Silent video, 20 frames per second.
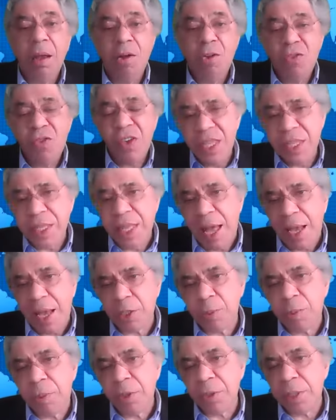
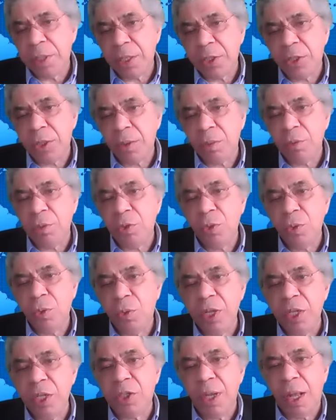Fintech's potential to
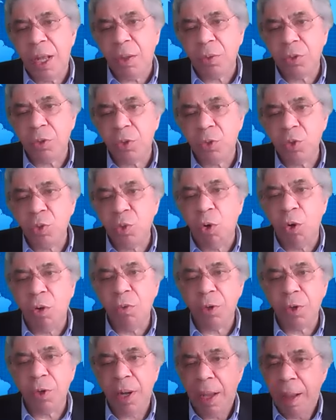reach out to
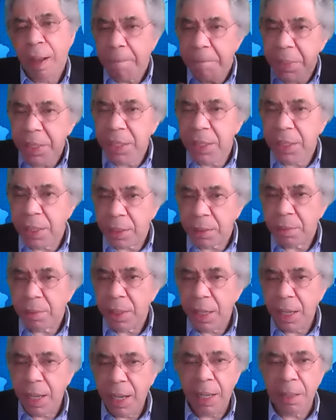over 1 billion
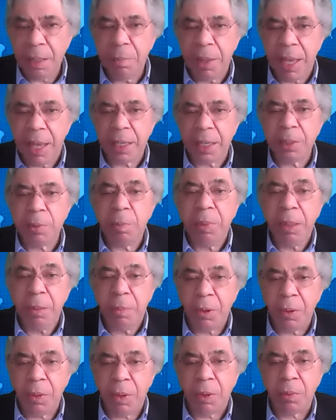unbanked
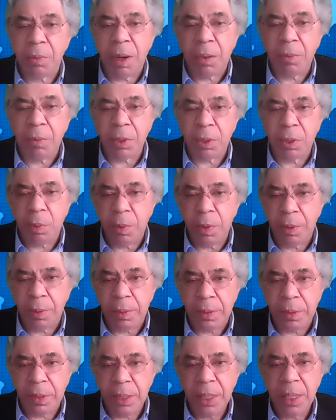people around the
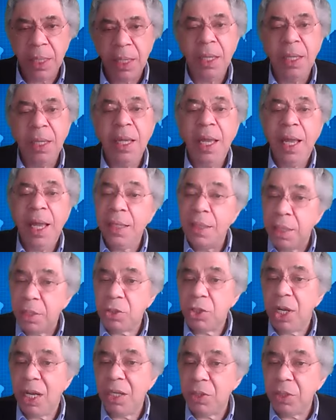world and the
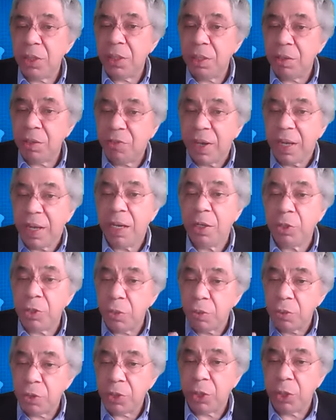changes in the
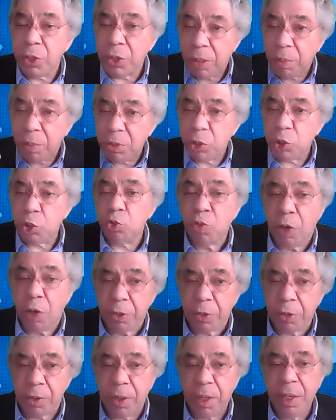financial system
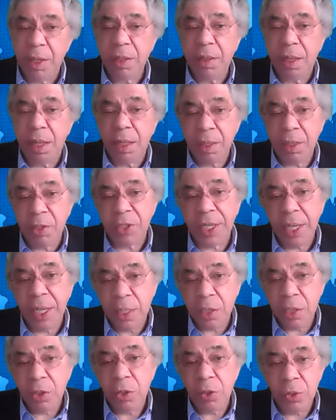structure that this can
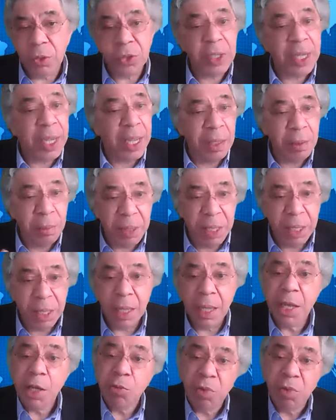induce can be
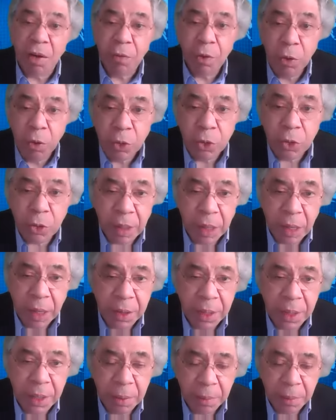revolutionary.